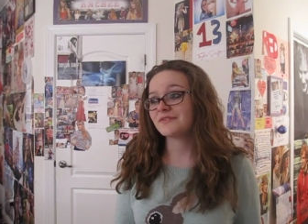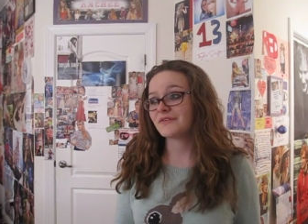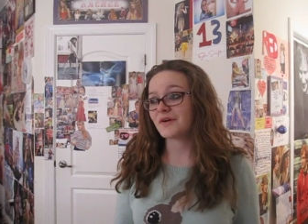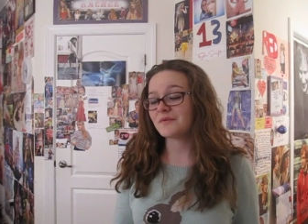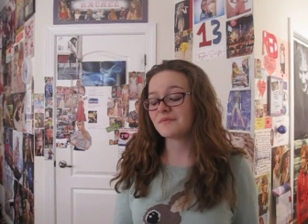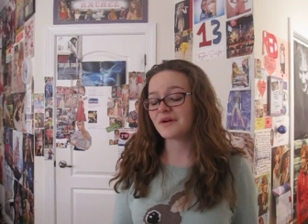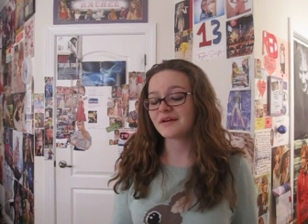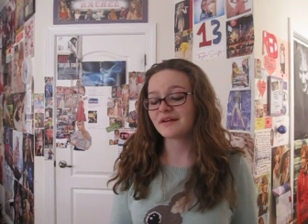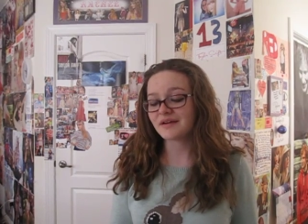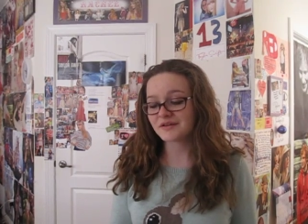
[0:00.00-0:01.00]
from
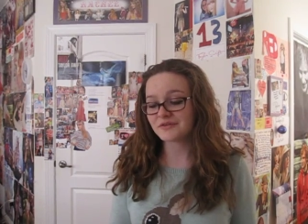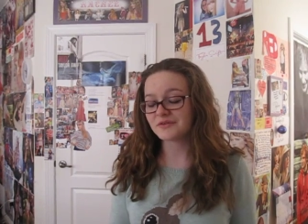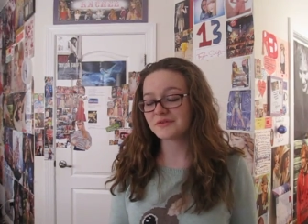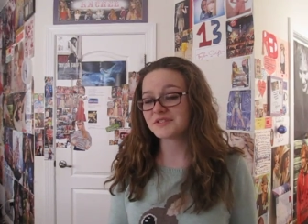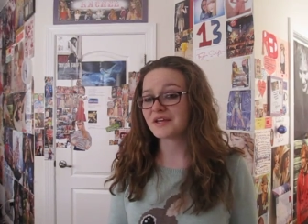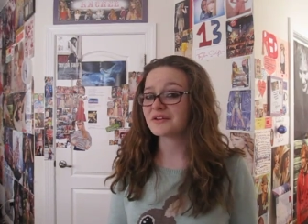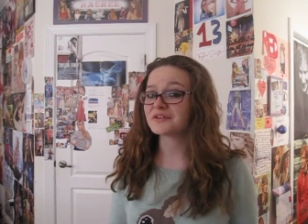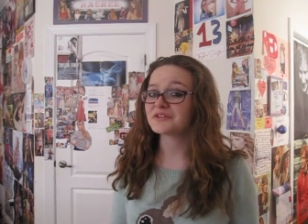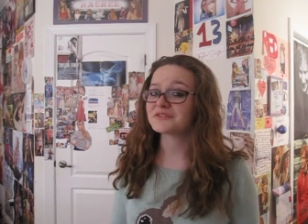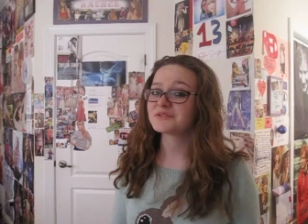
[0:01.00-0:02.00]
my idol,
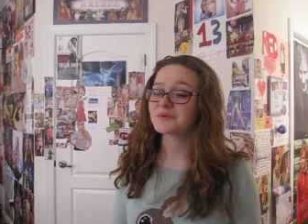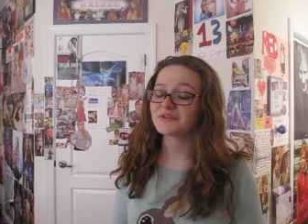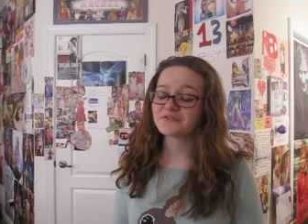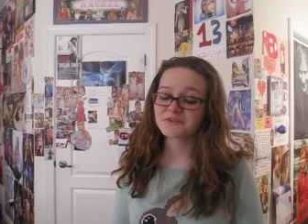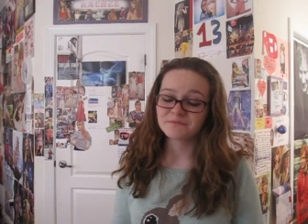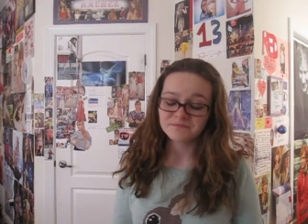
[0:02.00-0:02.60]
Taylor Swift.